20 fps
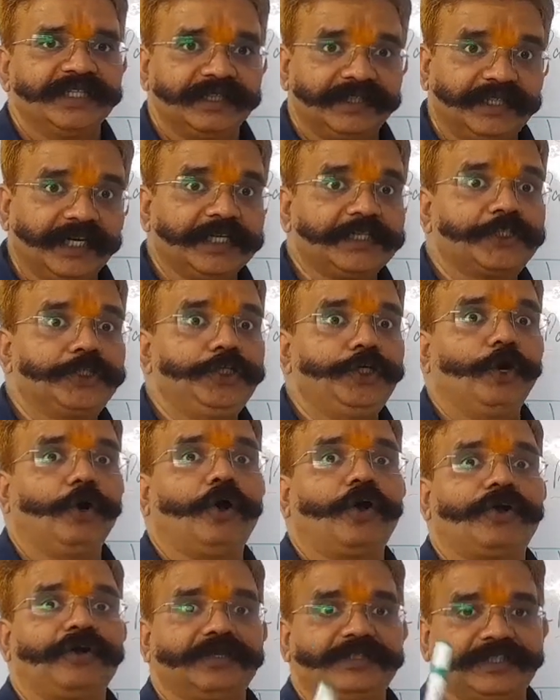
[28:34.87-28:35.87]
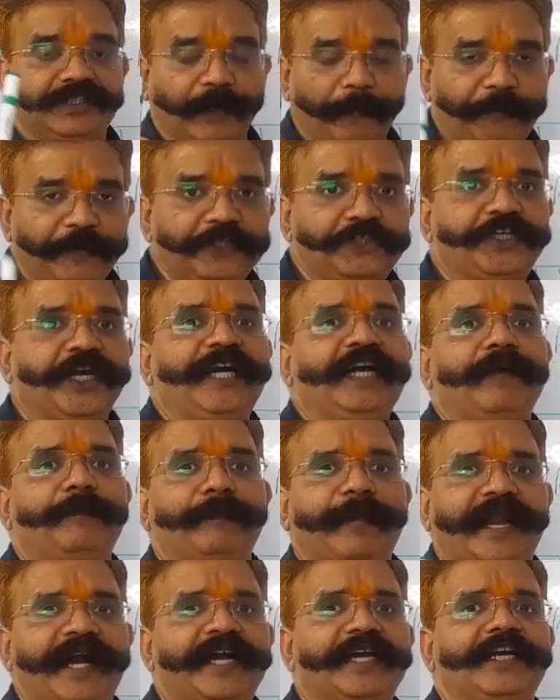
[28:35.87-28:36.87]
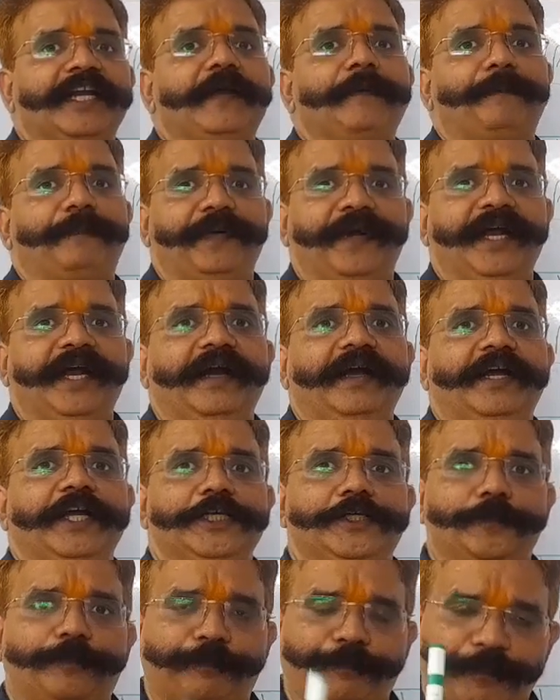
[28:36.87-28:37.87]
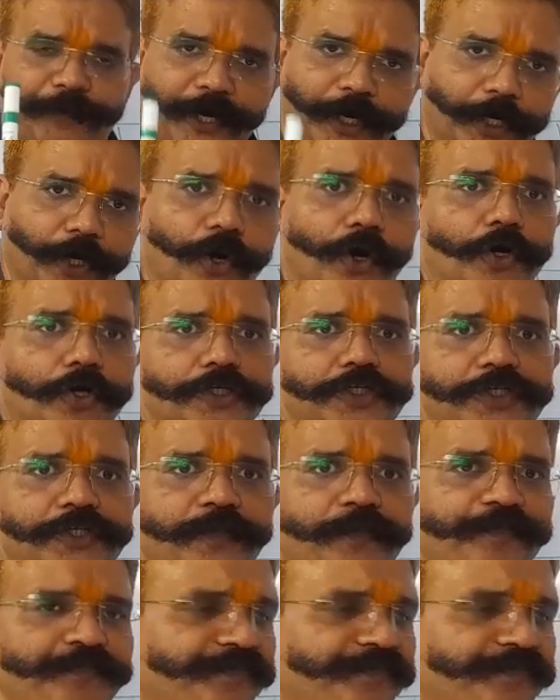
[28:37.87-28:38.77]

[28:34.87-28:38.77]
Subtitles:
thus your sufficient magnetic field is produced,